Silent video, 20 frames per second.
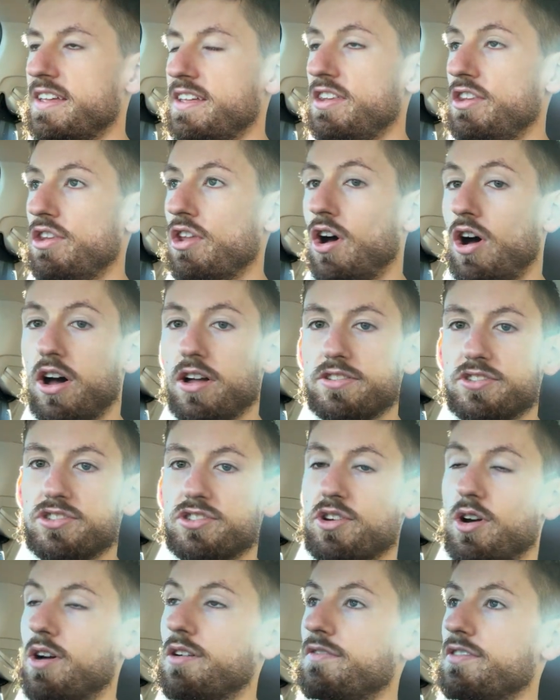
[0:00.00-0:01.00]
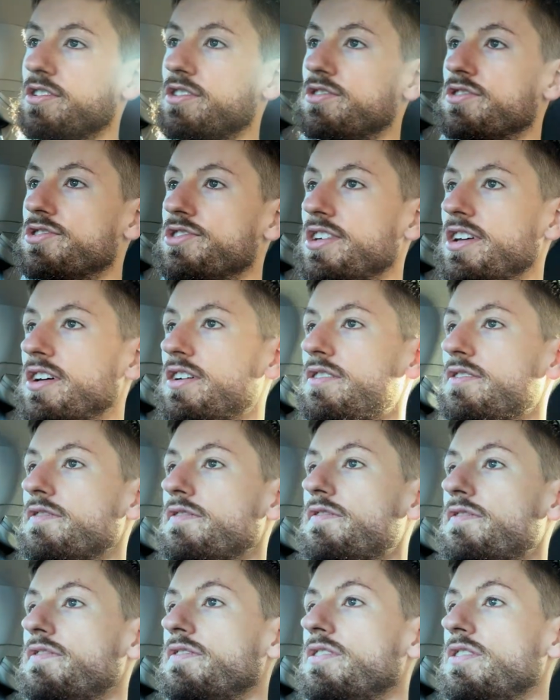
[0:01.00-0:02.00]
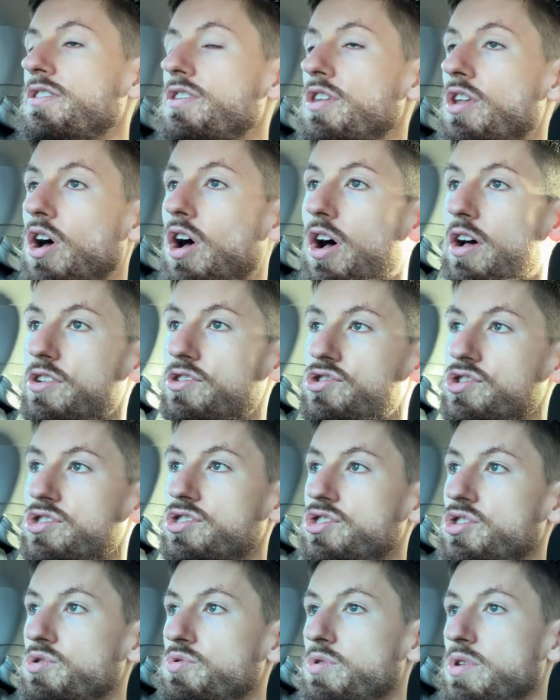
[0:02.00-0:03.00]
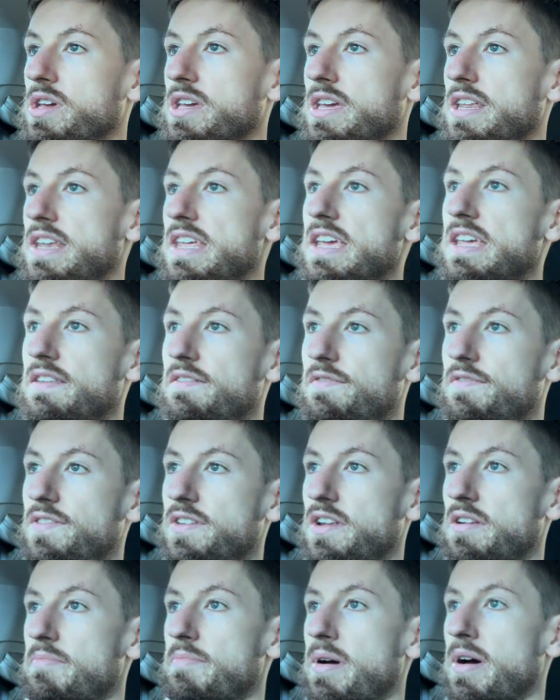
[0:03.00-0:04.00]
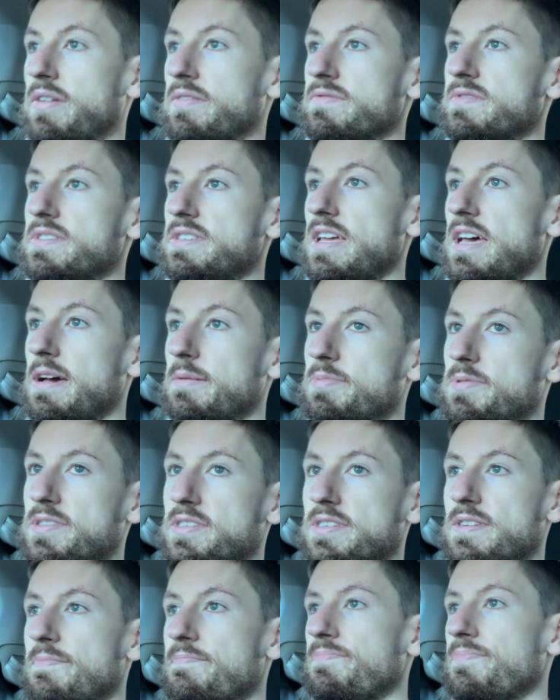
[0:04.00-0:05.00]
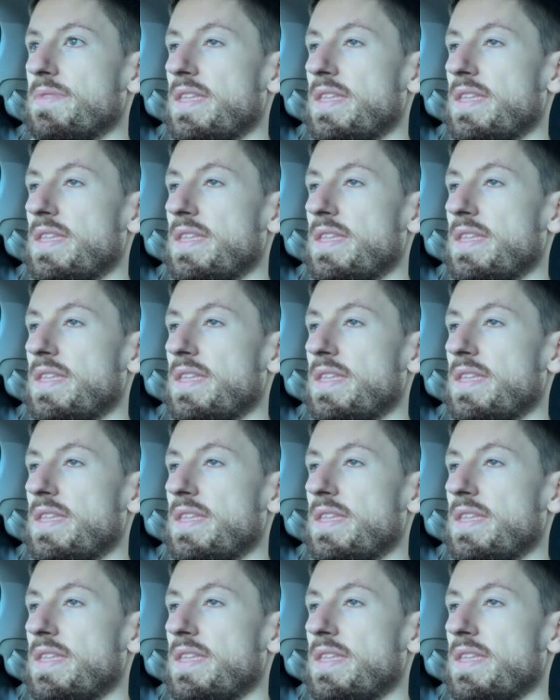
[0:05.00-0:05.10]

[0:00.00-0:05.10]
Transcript: not starving yourself, not just doing an infinite amount of steps,